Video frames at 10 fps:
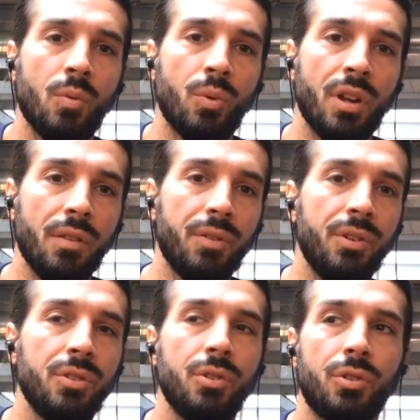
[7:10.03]
whenever
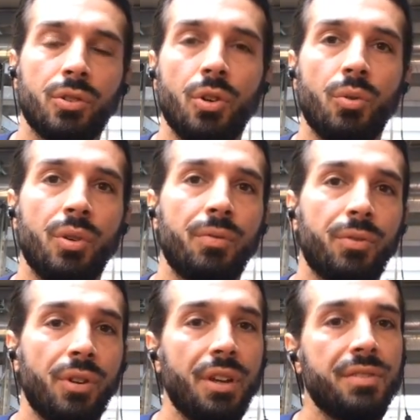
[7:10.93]
you're going
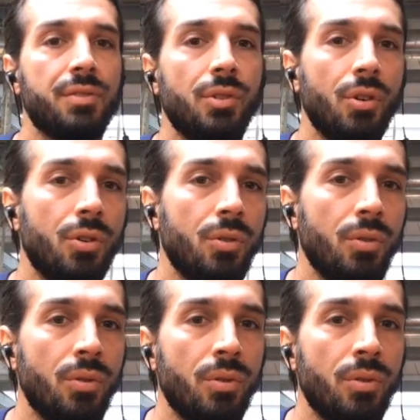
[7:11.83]
for an ICO,